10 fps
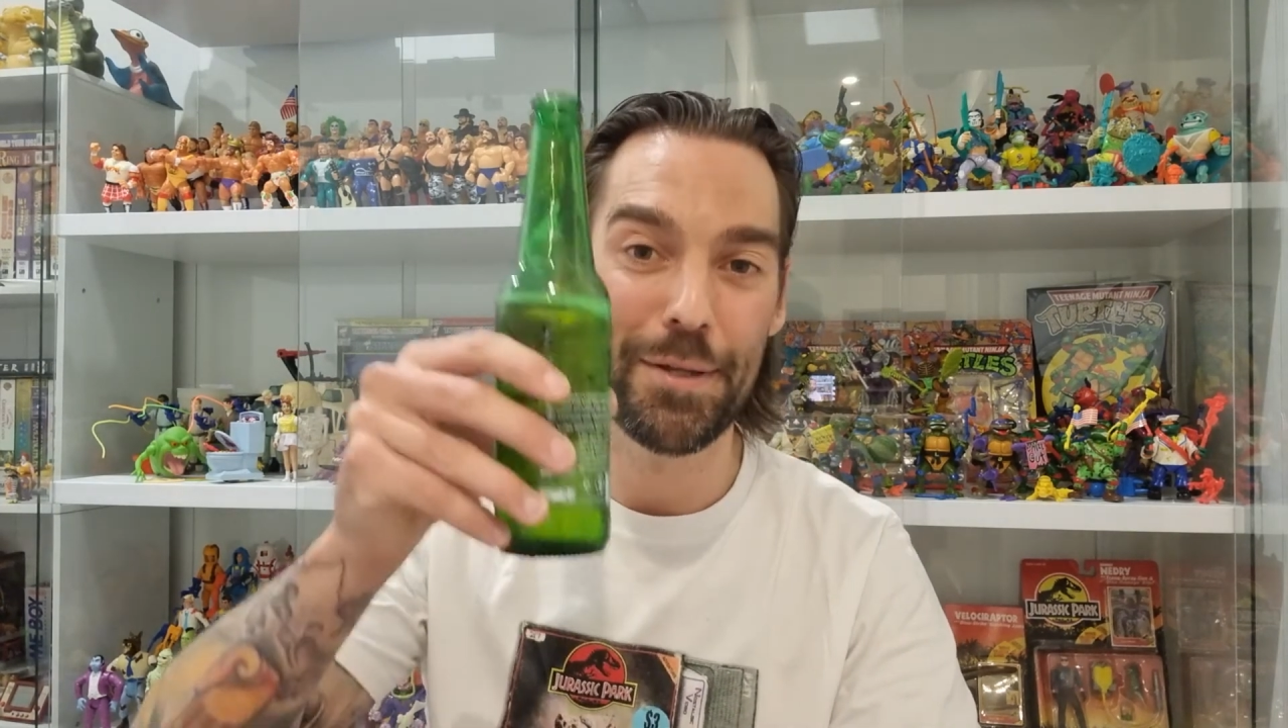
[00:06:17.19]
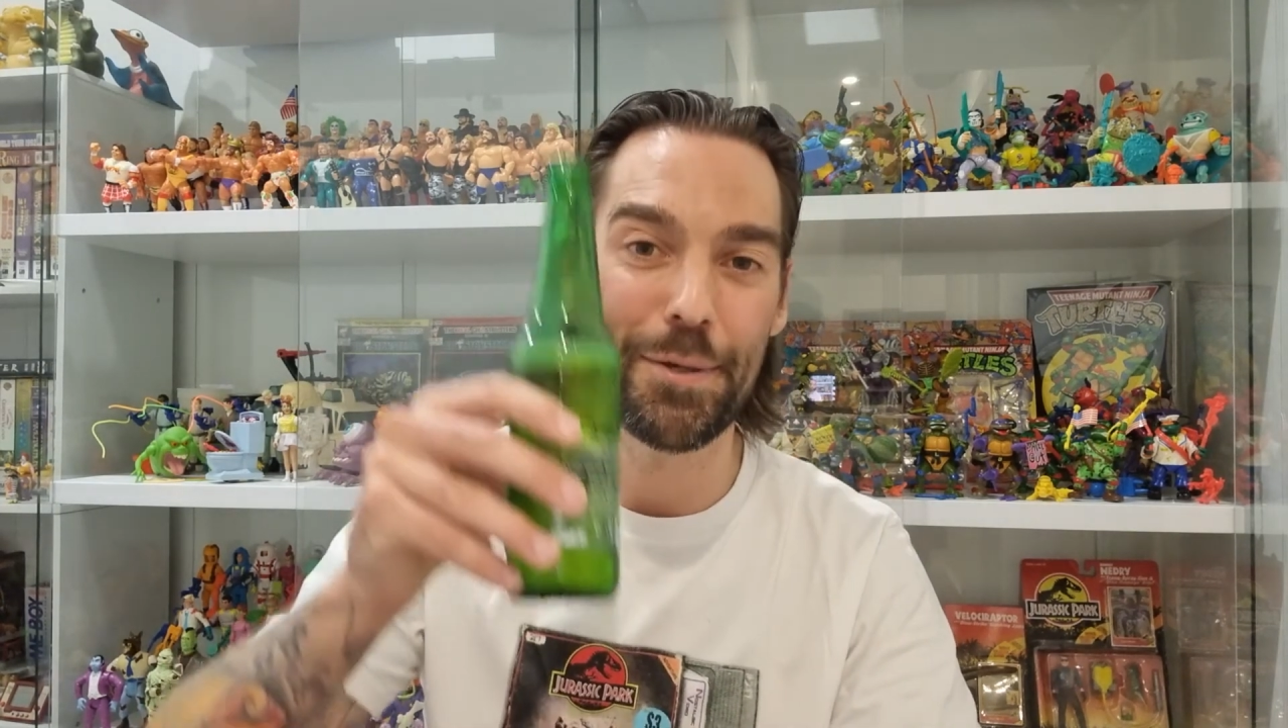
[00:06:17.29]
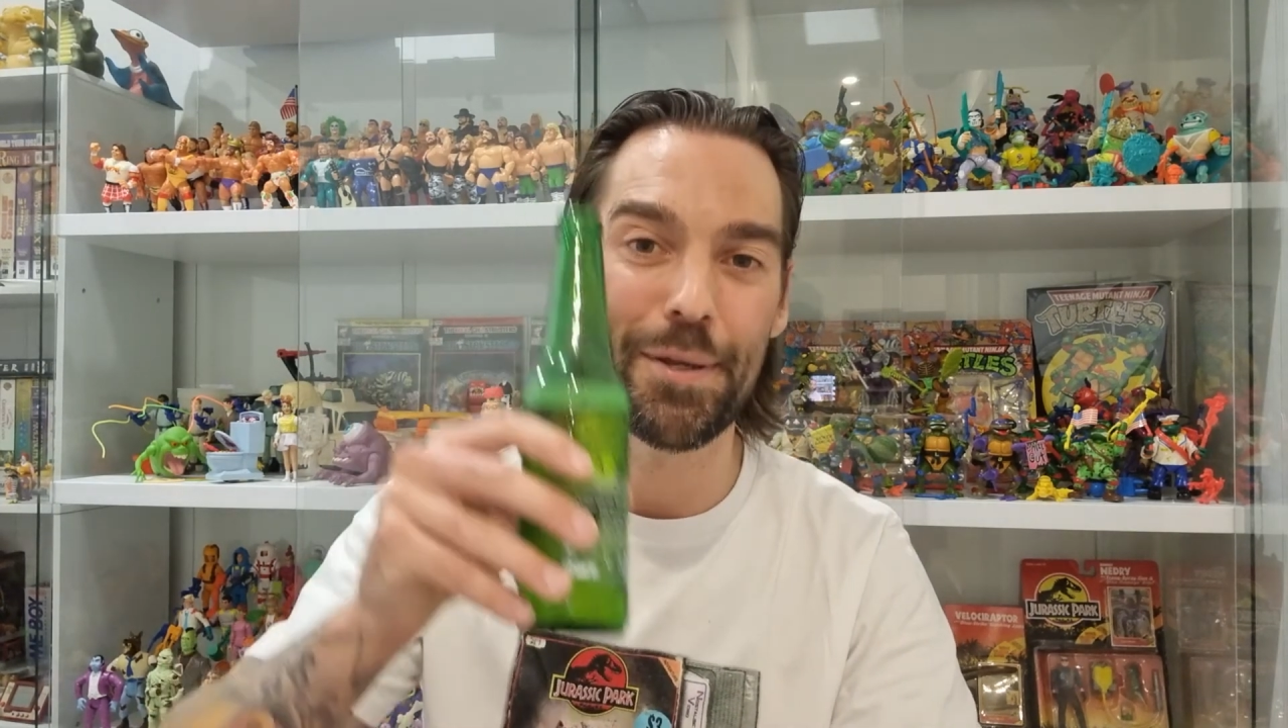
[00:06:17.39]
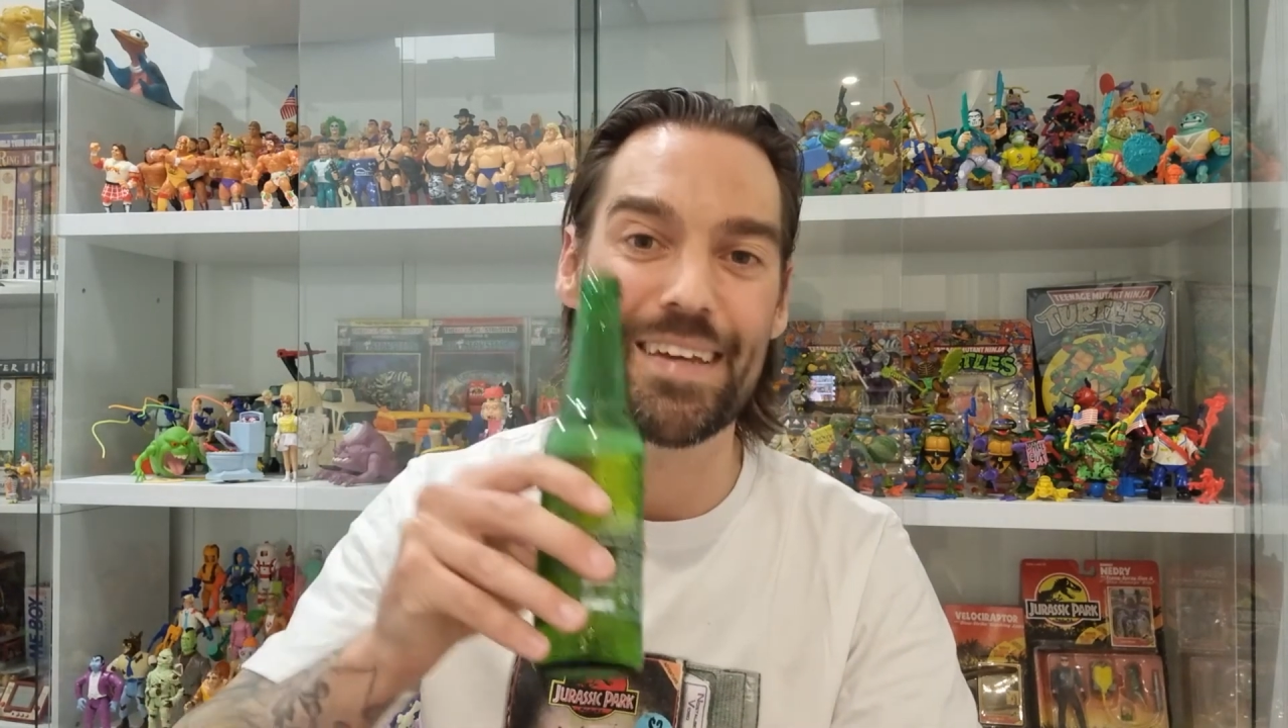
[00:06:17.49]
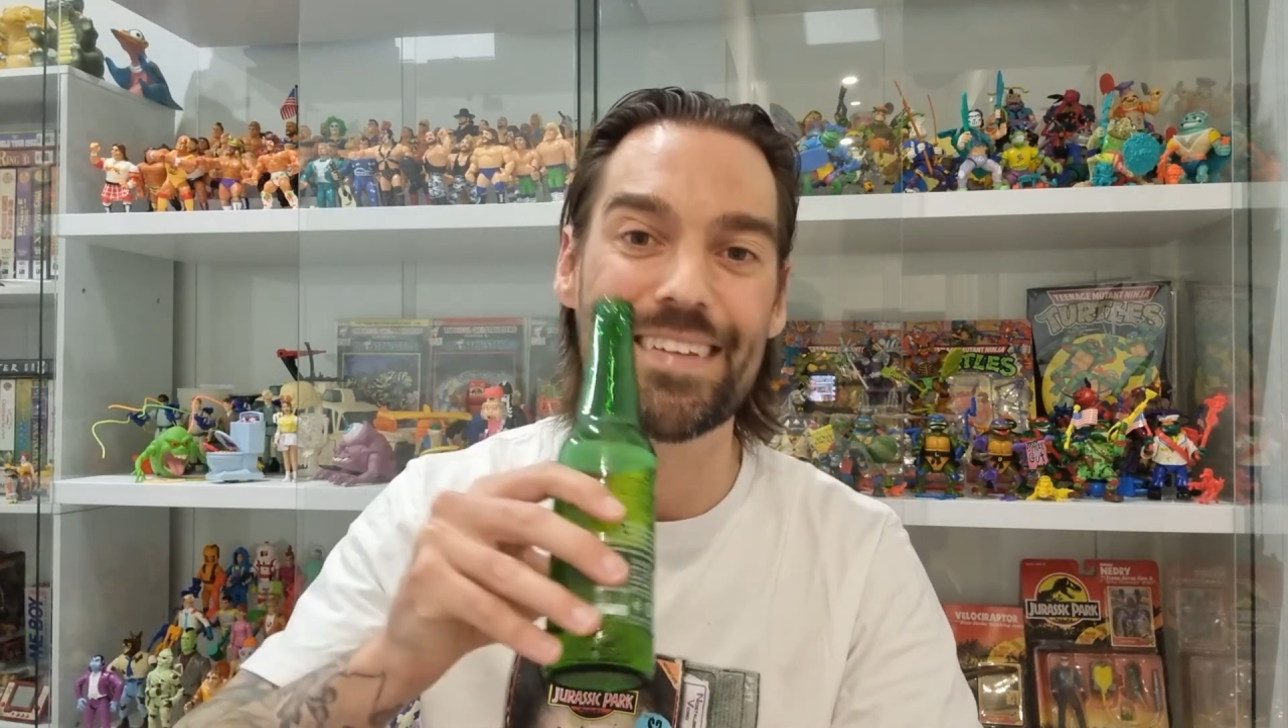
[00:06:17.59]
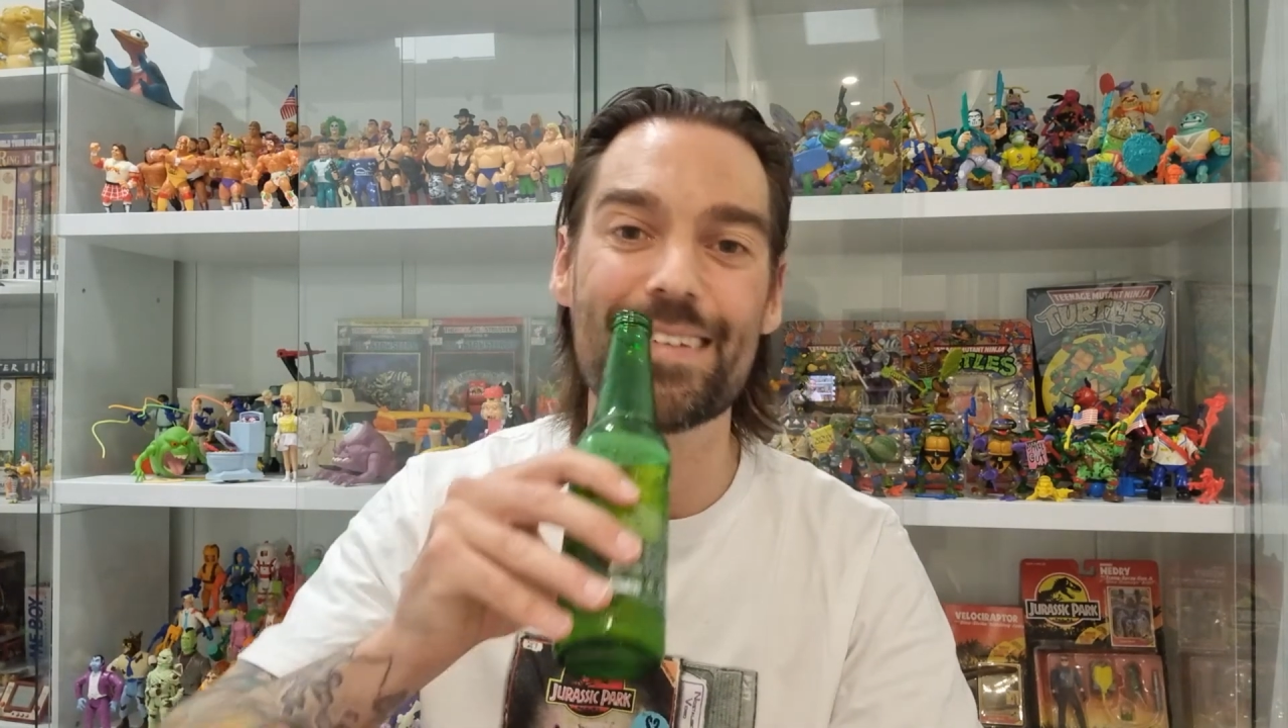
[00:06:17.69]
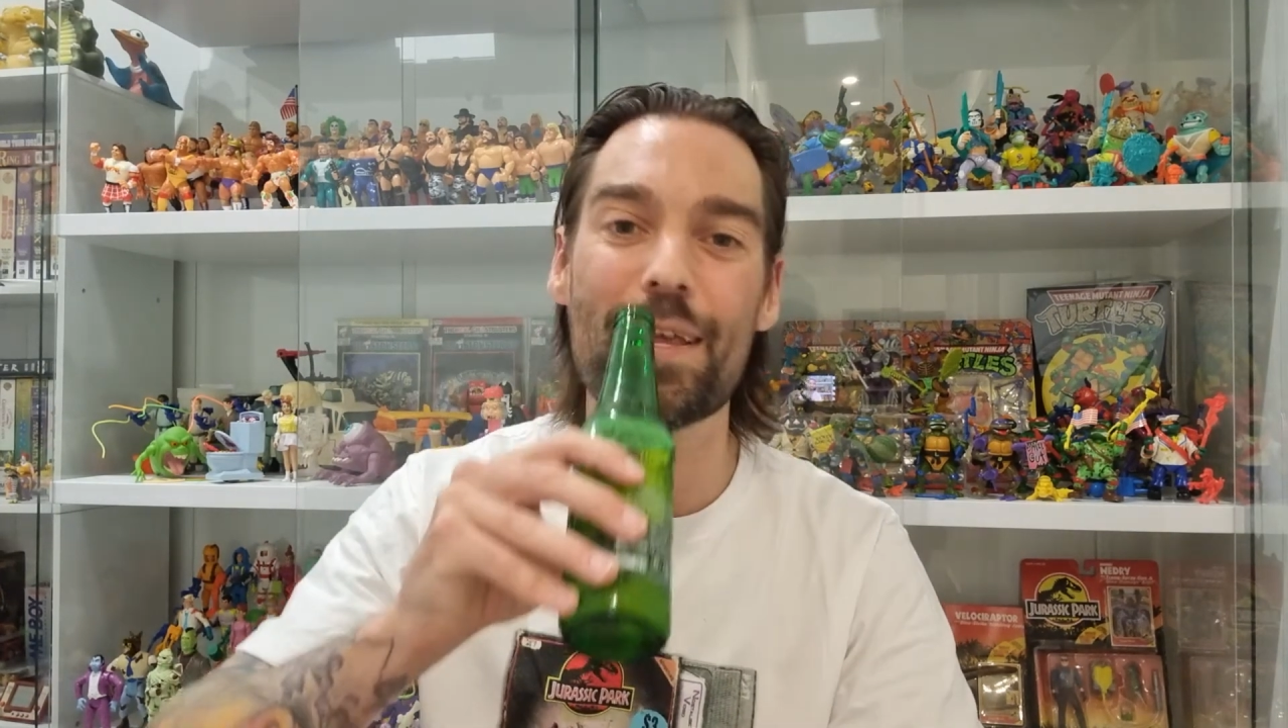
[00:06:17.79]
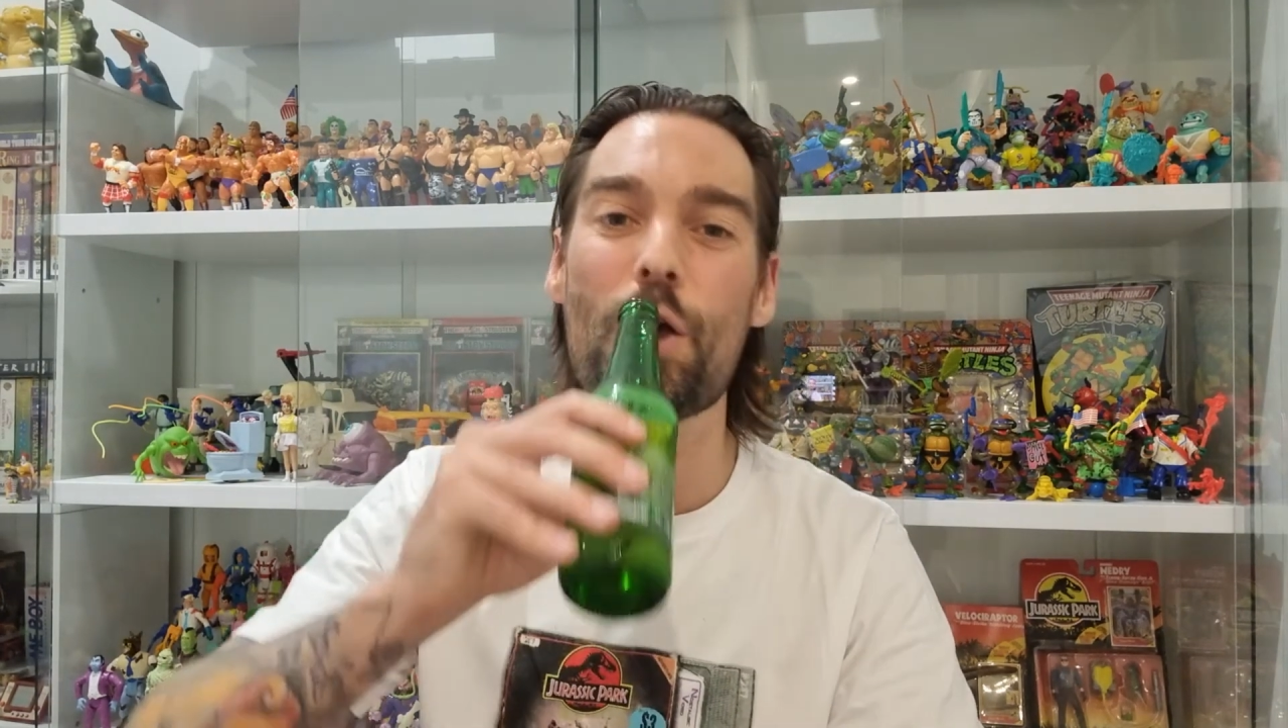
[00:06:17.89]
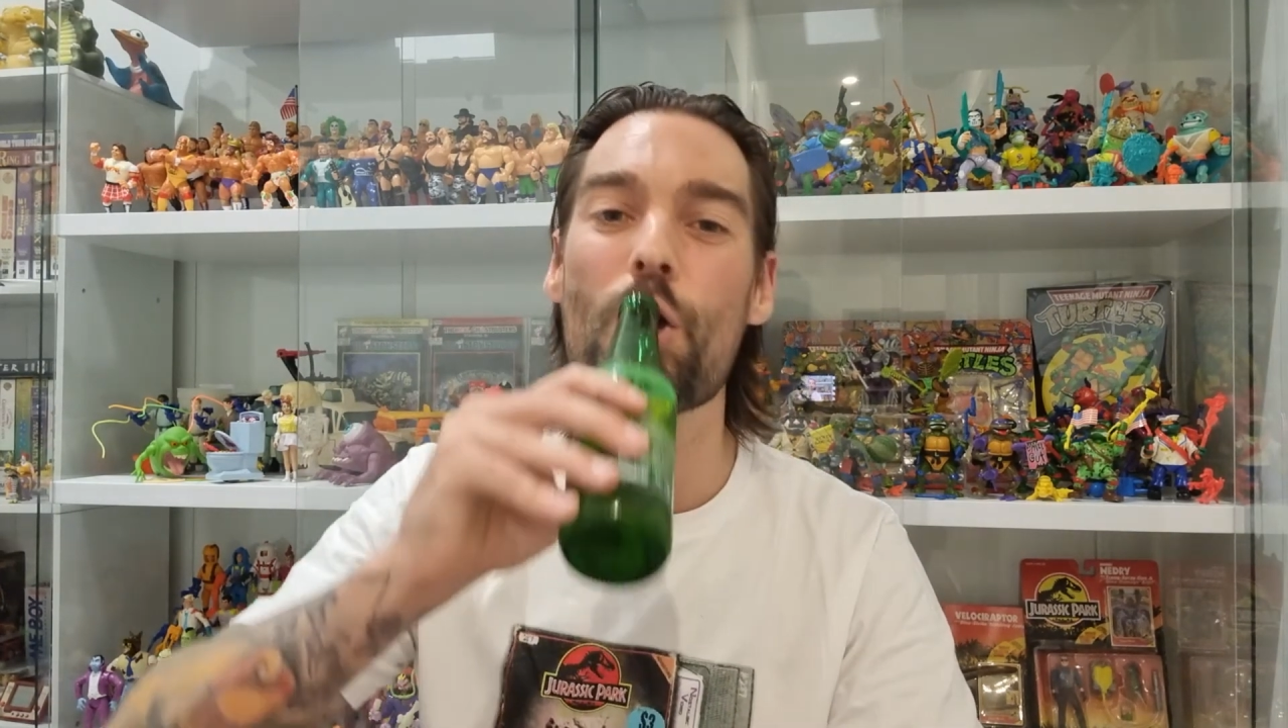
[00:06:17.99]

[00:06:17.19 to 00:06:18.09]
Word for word: cheers.